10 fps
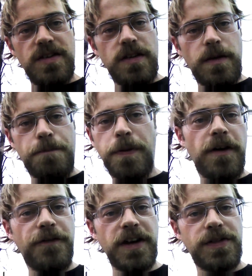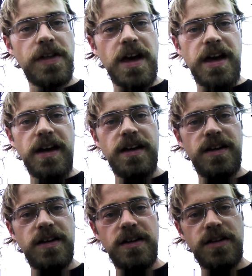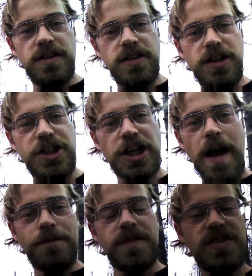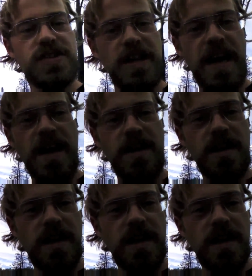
The perfect thing: chop this down